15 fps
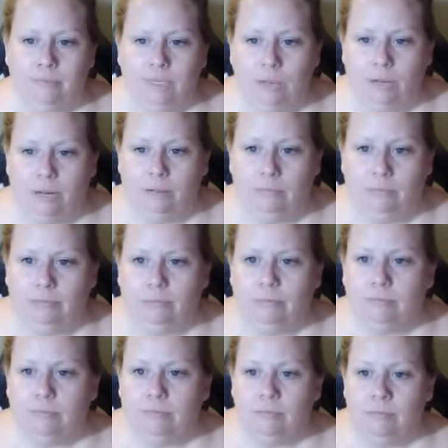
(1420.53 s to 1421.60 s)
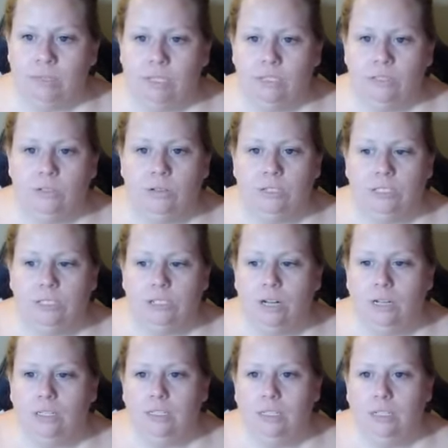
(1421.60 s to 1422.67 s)
Okay, so let's
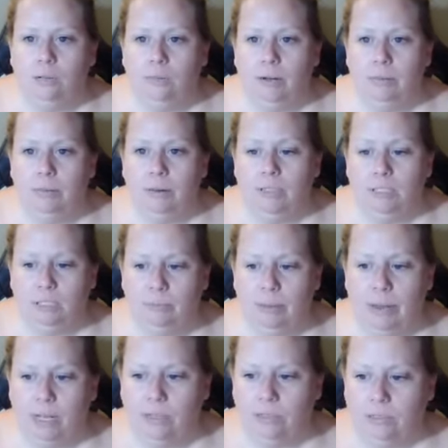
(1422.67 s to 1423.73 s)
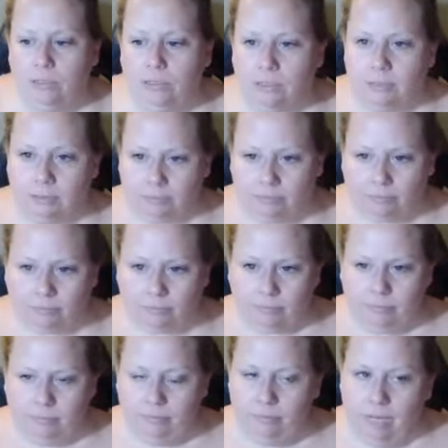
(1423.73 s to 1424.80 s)
talk a little bit about spells,
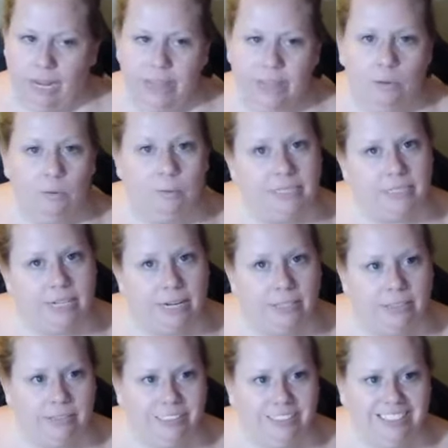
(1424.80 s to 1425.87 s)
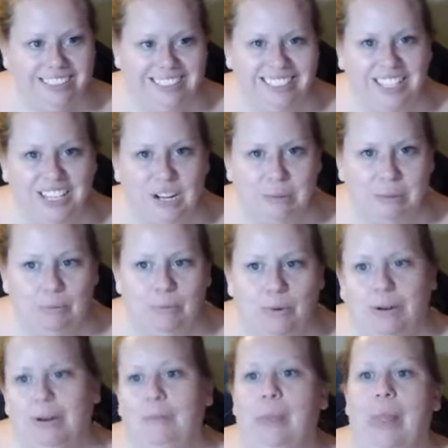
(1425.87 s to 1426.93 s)
and then we'll be done. Just a little bit
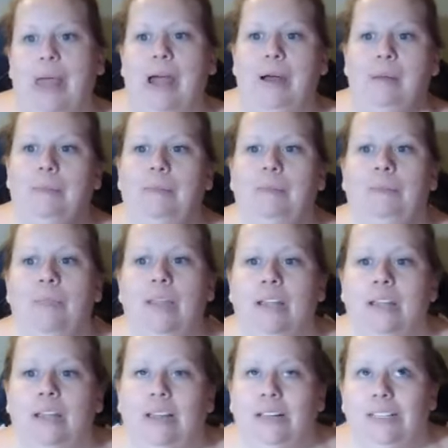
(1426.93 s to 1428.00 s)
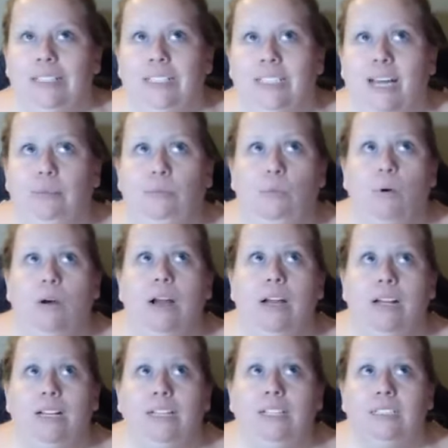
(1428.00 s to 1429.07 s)
more. Step
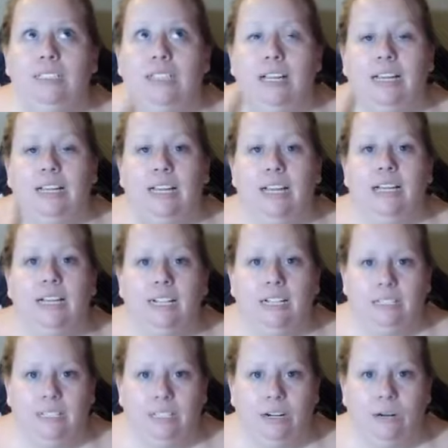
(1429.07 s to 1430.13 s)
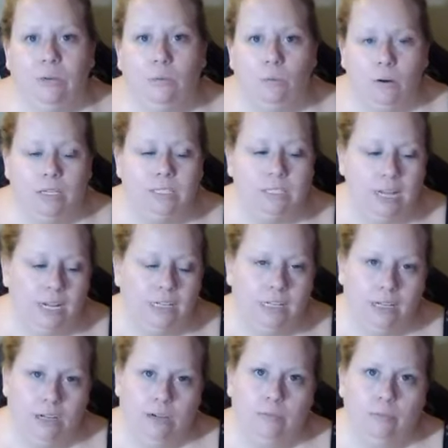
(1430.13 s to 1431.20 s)
one is like getting clear on what exactly